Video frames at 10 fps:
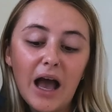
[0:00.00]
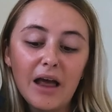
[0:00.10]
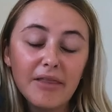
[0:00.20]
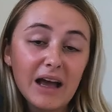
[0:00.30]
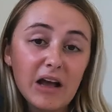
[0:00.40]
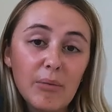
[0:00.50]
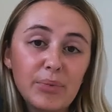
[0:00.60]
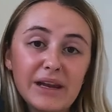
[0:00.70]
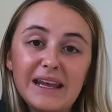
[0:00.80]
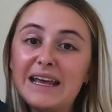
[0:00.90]
And that
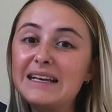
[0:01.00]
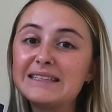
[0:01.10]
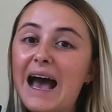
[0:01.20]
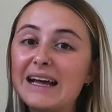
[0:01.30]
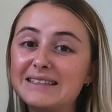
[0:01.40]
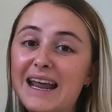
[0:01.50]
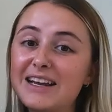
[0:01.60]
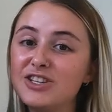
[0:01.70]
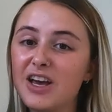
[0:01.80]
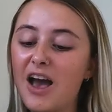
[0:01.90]
company is Ad
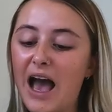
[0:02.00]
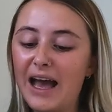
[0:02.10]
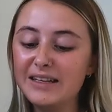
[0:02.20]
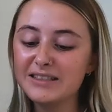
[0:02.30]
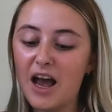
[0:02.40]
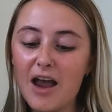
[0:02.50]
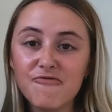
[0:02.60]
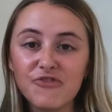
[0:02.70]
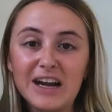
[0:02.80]
Nature, and I'm